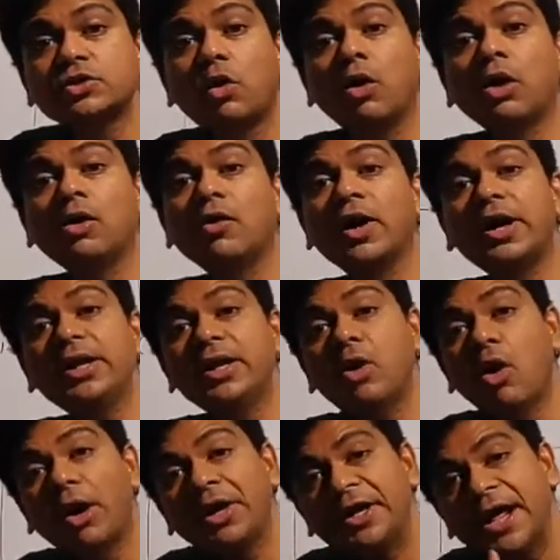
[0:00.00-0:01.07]
already
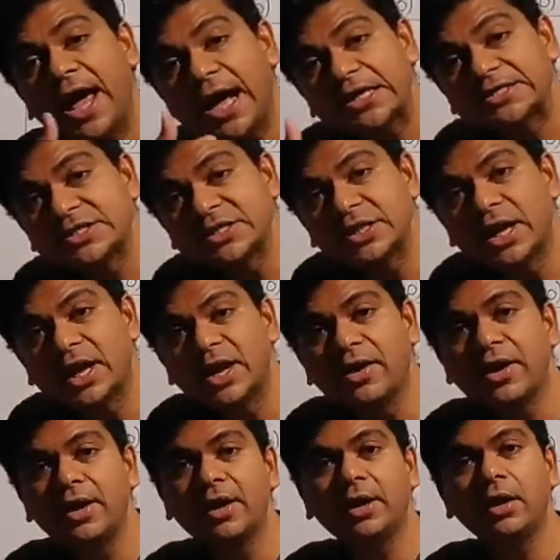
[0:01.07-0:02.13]
got taxed in the
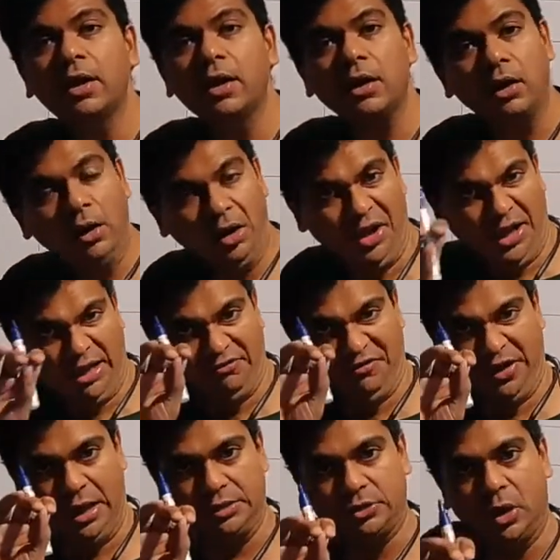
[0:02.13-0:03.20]
current year. If it
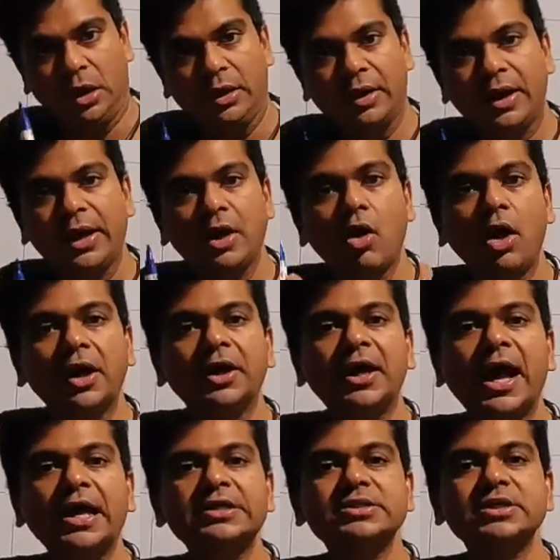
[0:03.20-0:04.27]
has already got
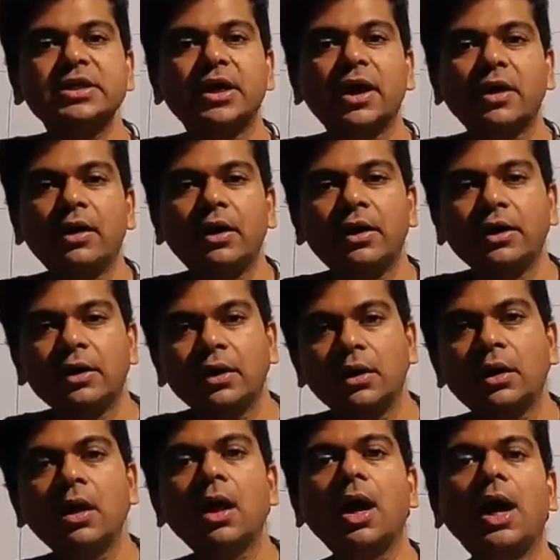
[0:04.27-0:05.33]
taxed in current year,
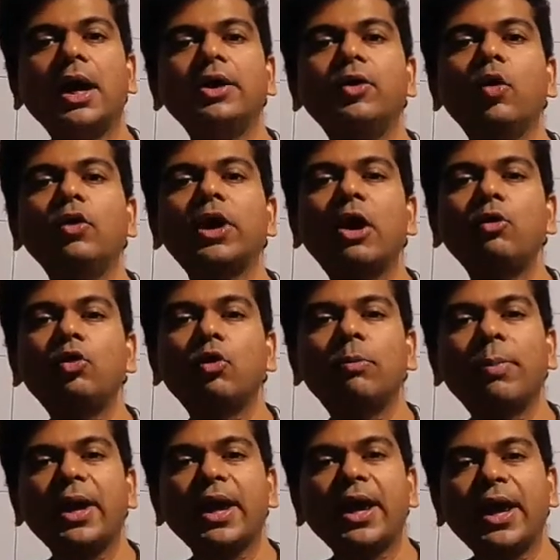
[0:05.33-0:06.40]
I don't have to
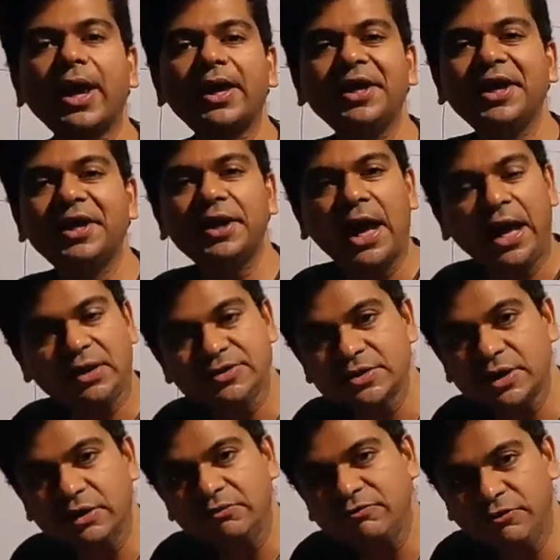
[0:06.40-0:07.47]
pay any tax
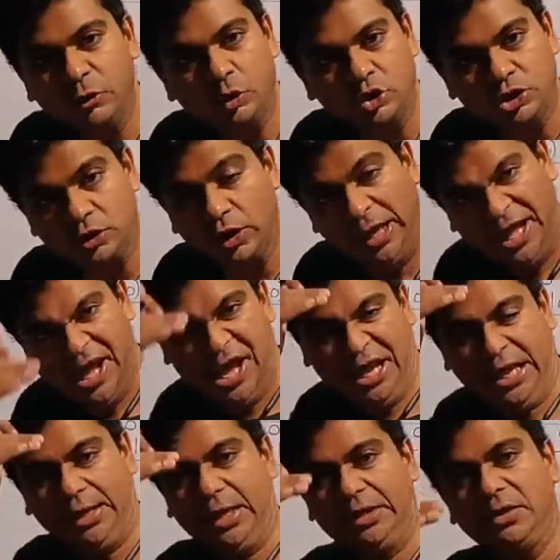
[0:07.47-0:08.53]
in future.
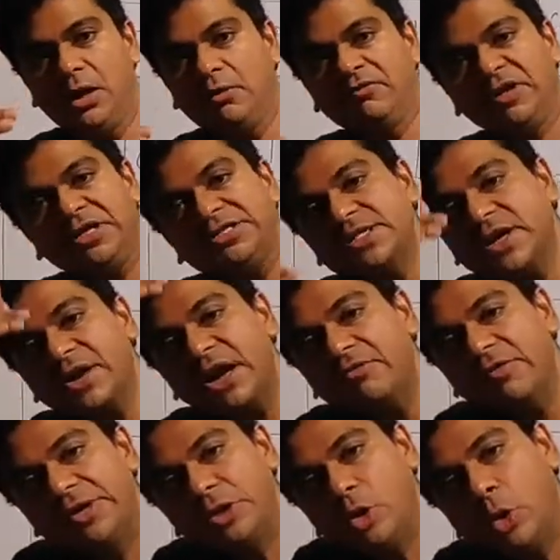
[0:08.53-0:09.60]
In other words, the
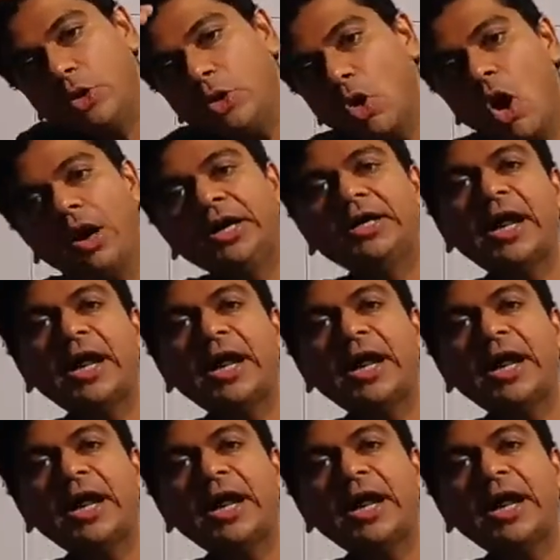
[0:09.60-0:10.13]
revenue not